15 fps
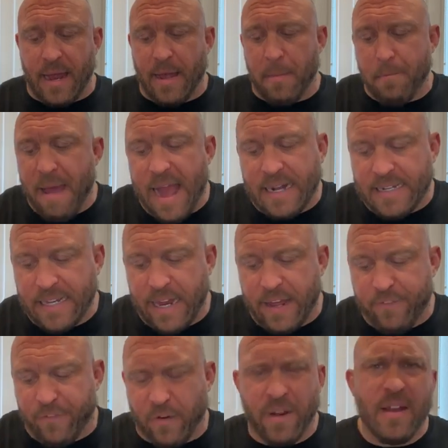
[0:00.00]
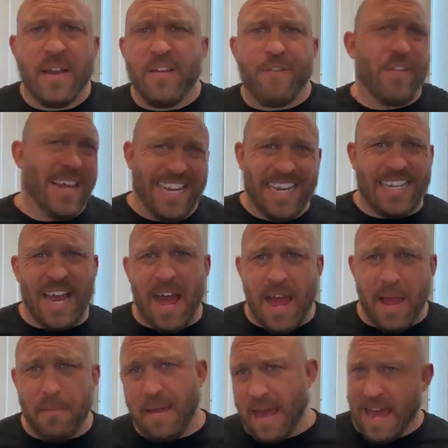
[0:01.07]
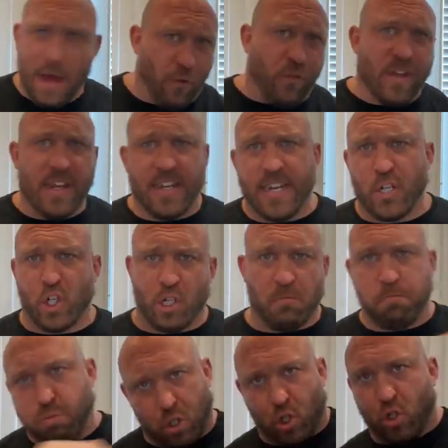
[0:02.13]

and I am back today for Feeding Time Healthy Edition.